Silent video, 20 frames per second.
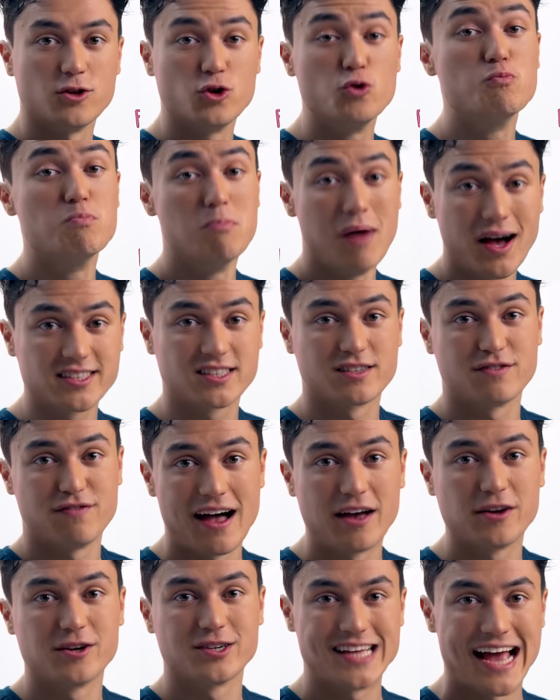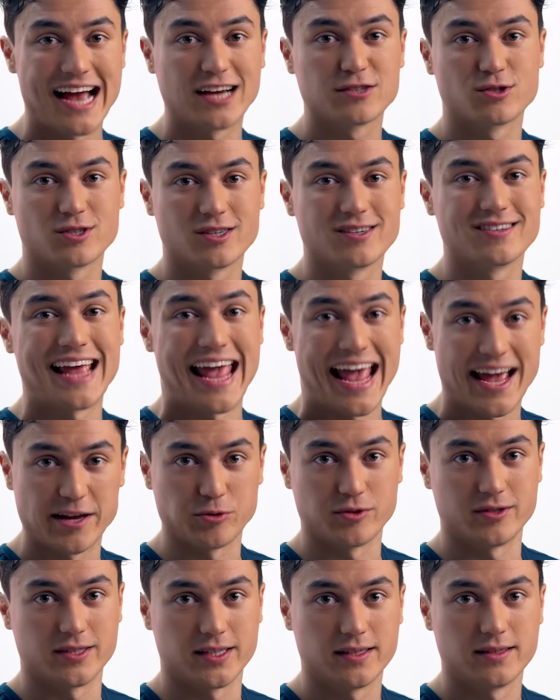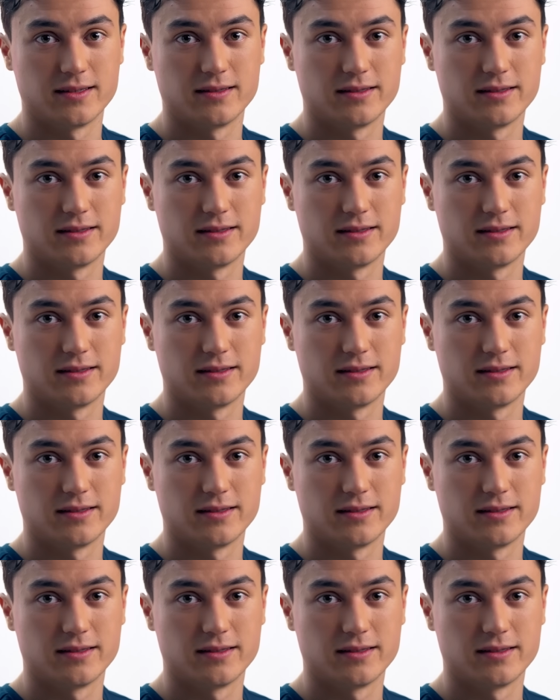you must file your tax return annually.